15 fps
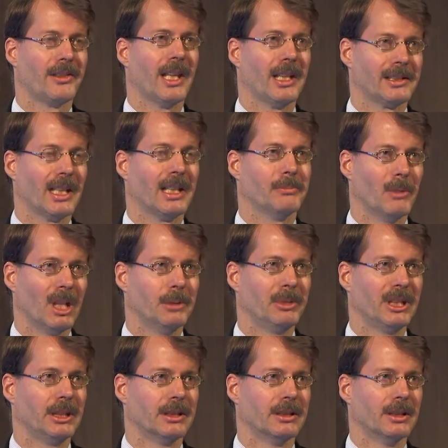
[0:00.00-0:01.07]
that that may
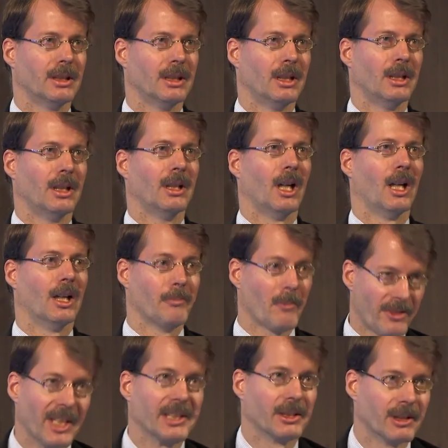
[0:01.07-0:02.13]
be. Uh,
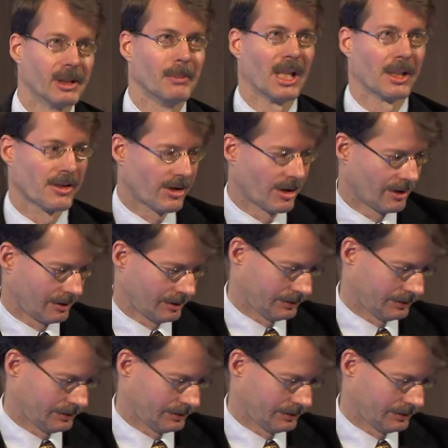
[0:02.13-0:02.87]
thank you very much.